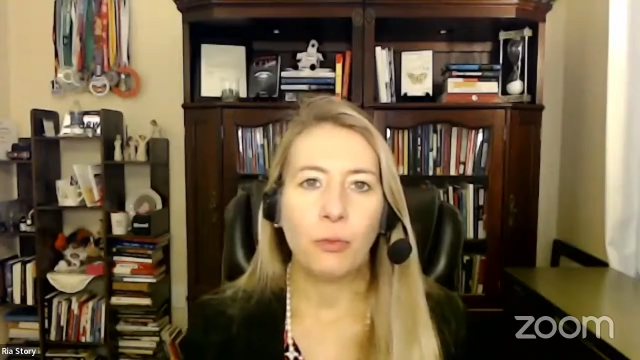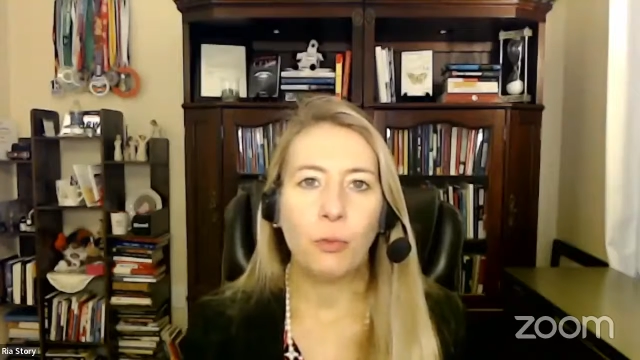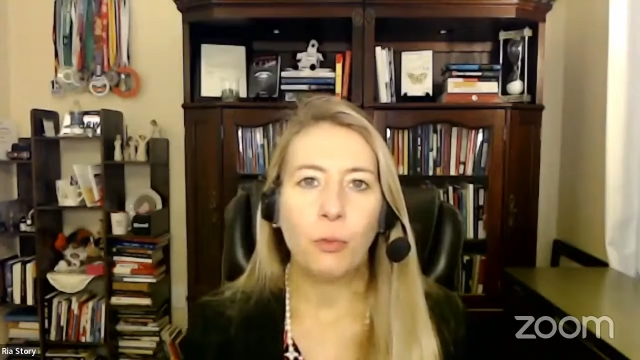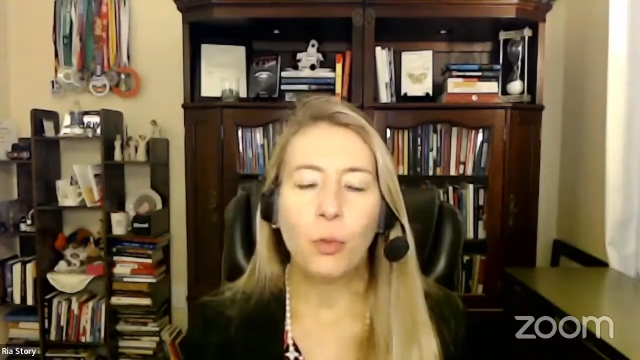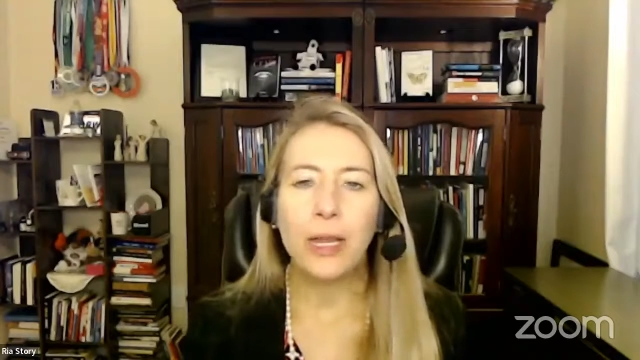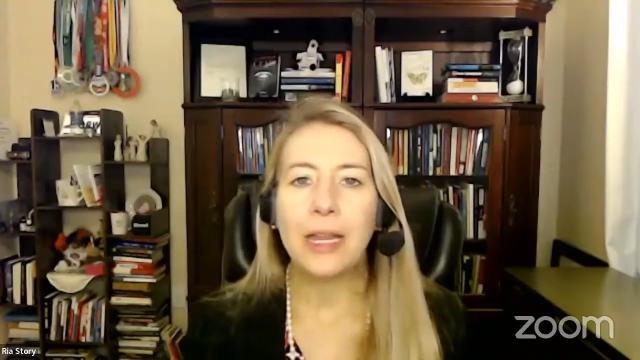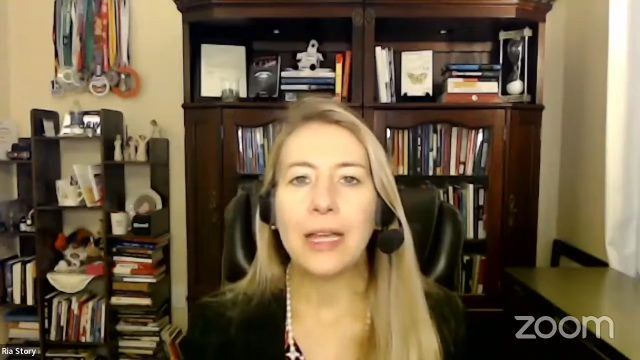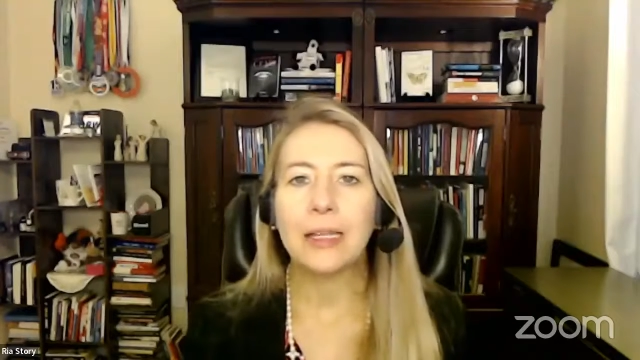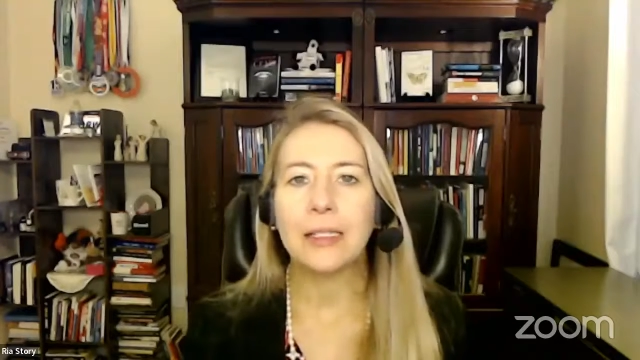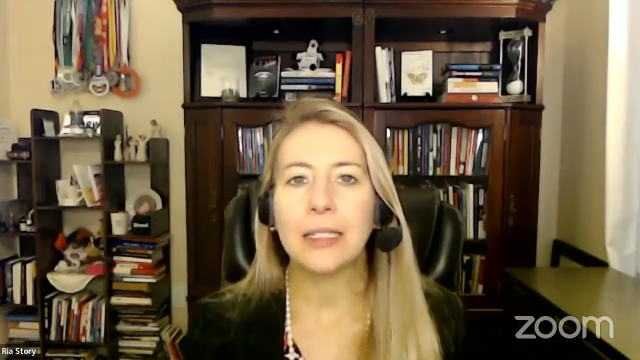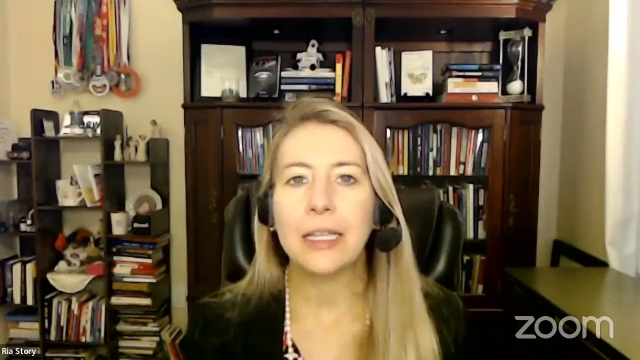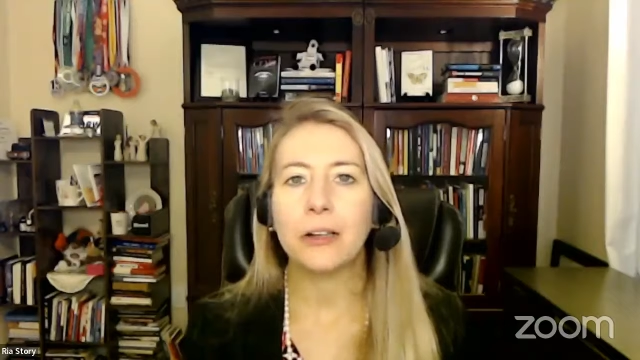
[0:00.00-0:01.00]
we
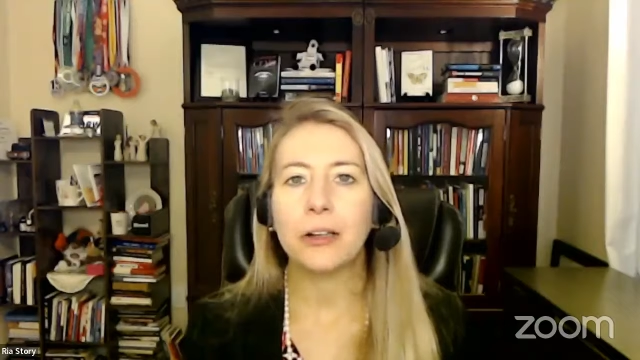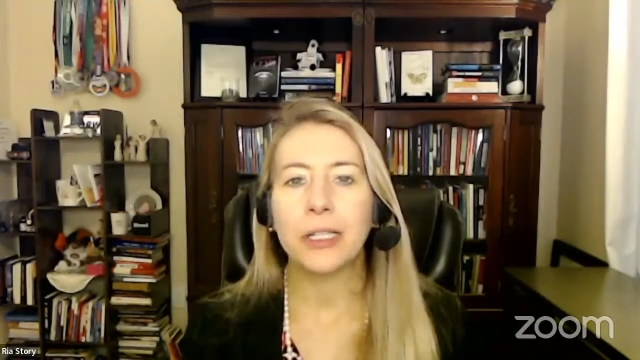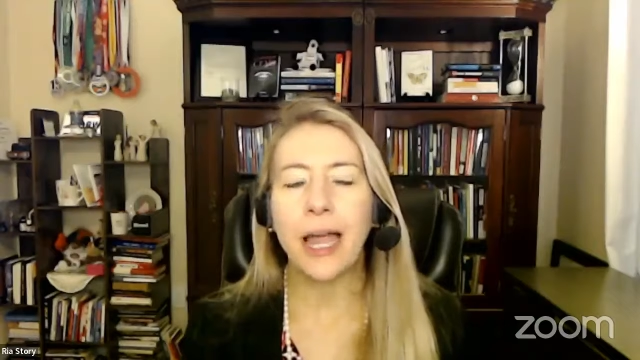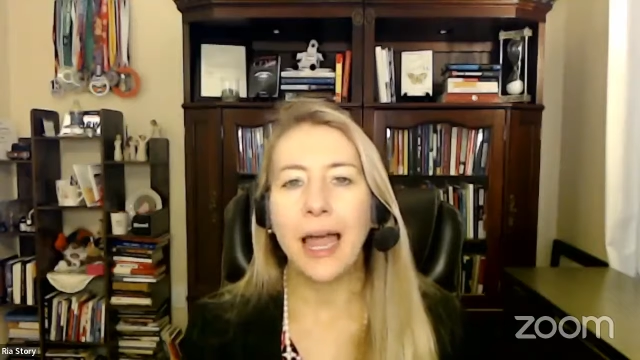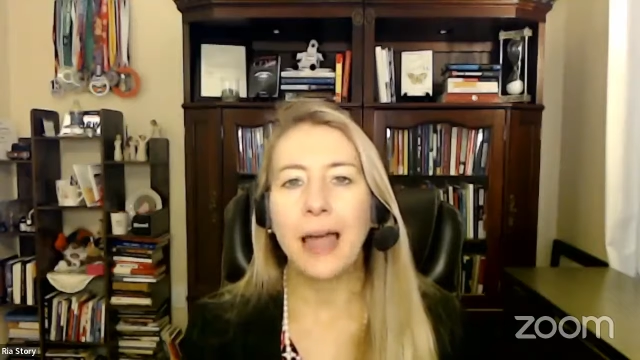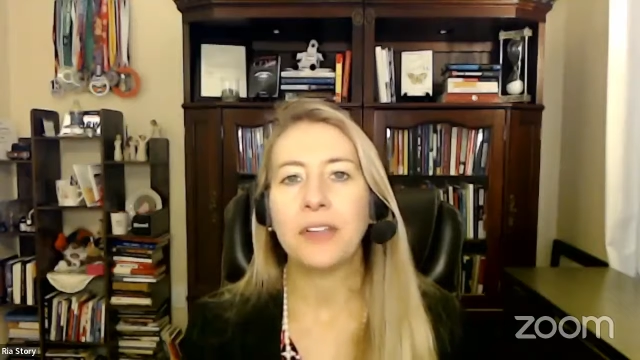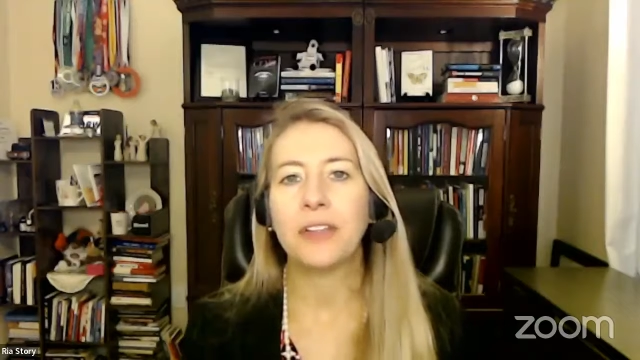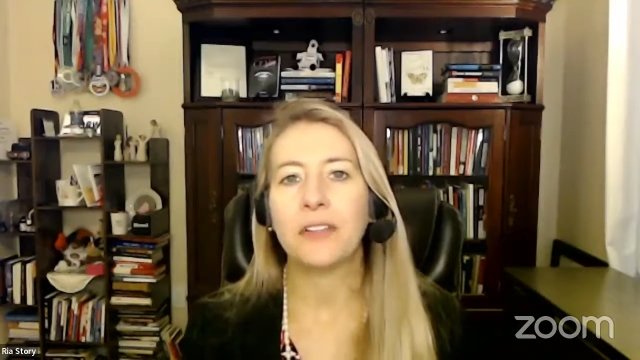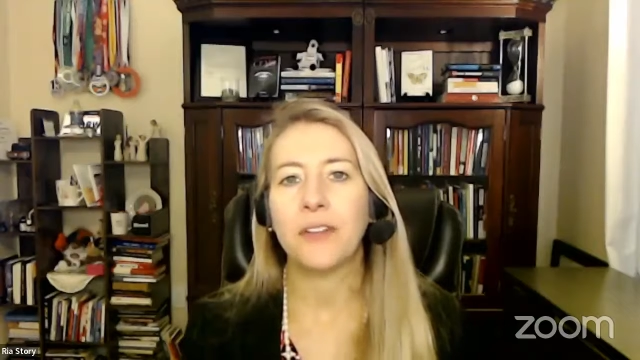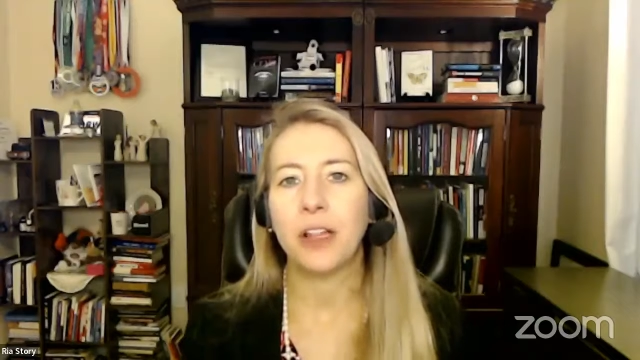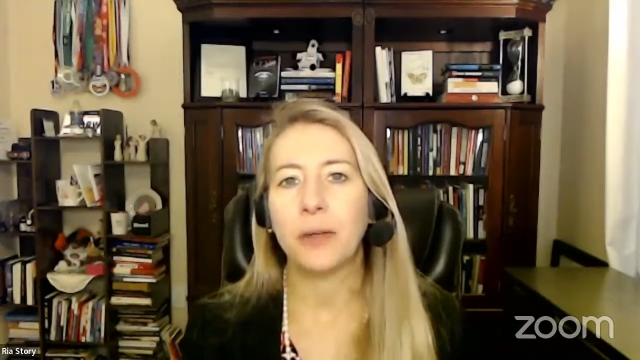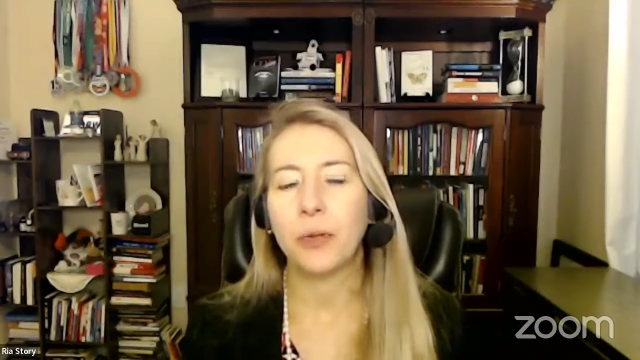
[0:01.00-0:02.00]
as leaders have to
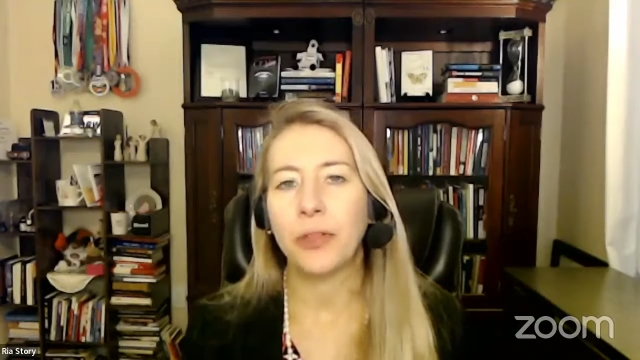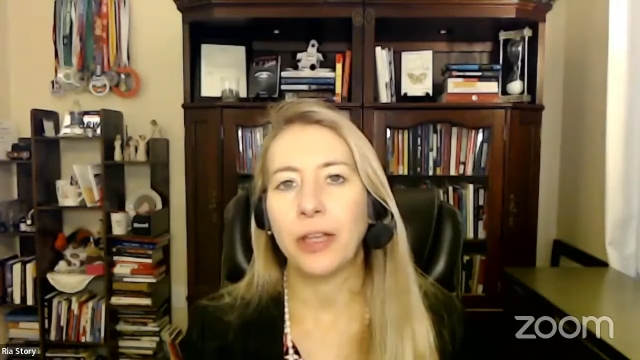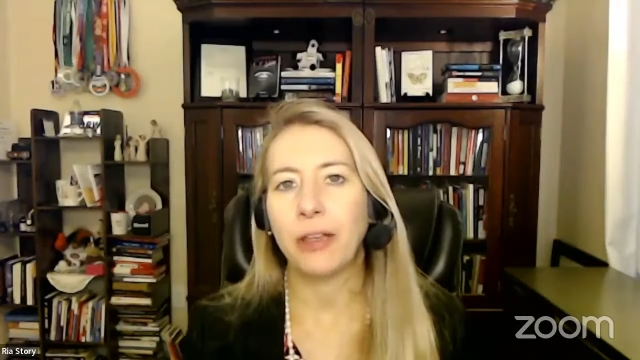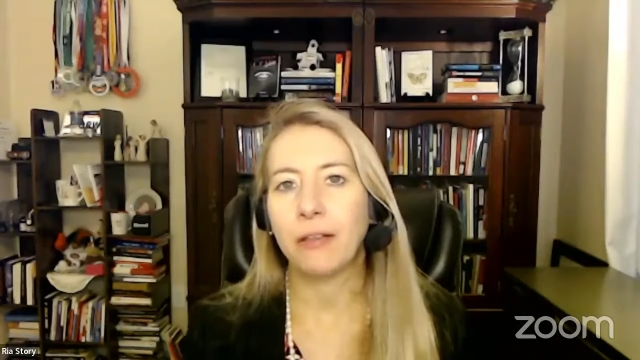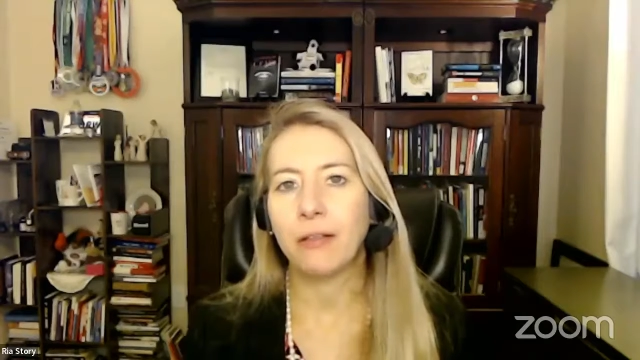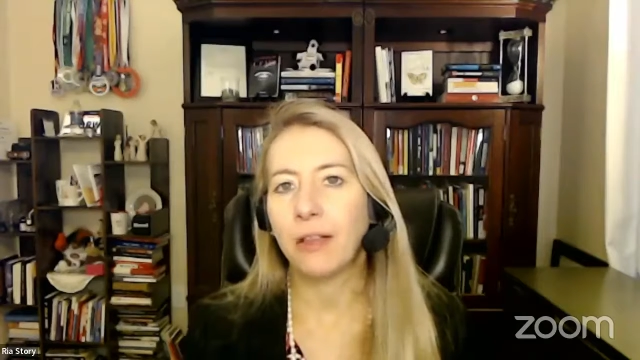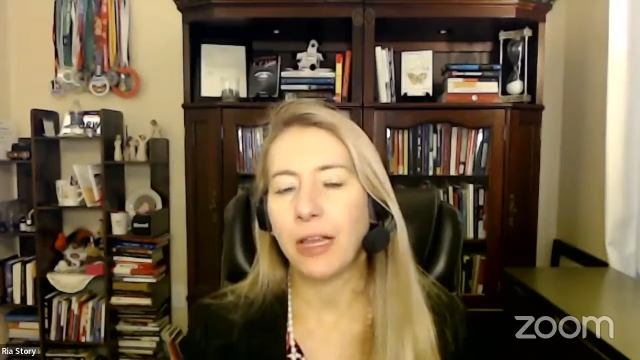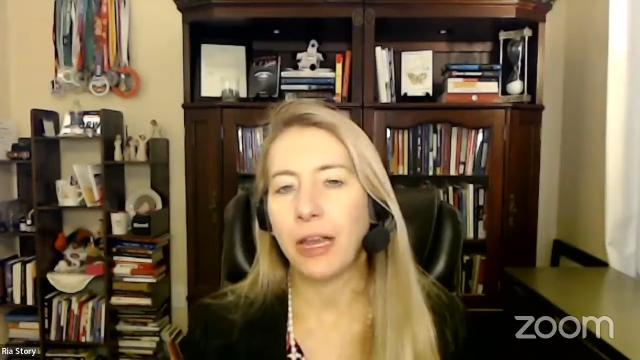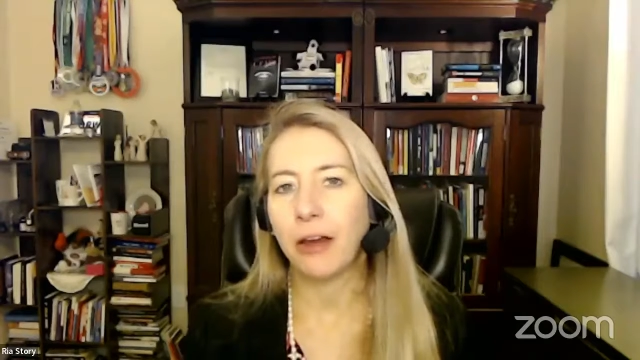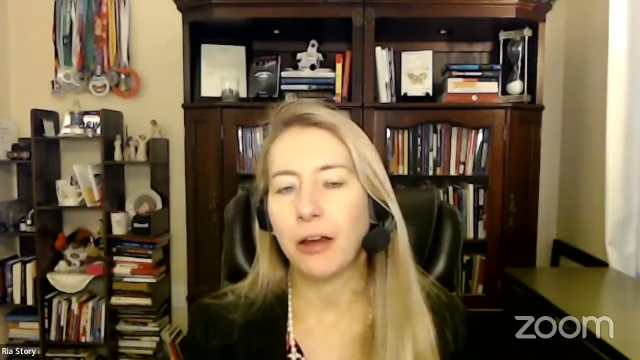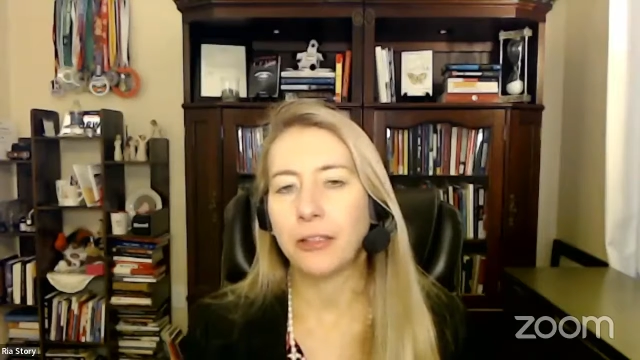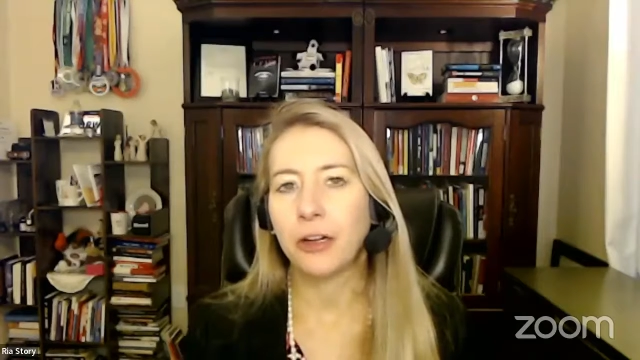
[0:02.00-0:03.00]
develop on the
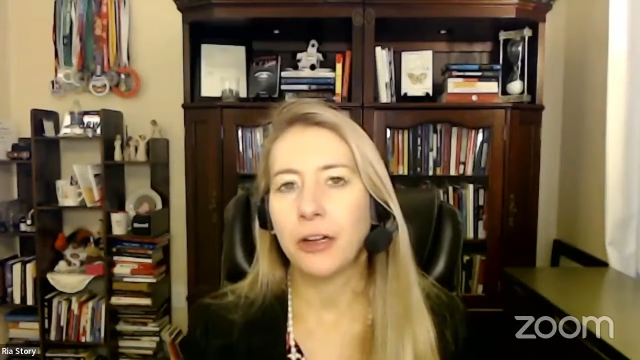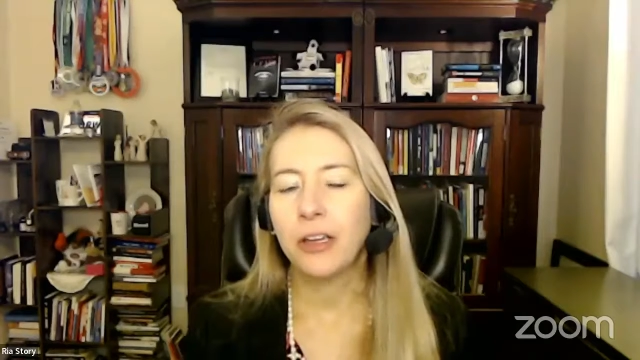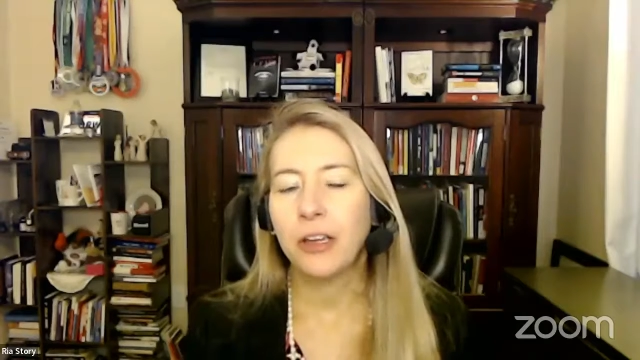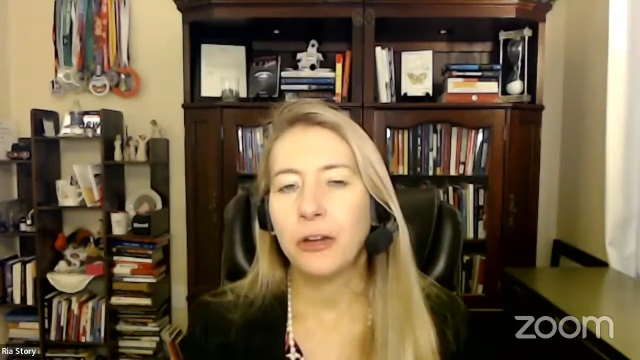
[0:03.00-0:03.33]
character.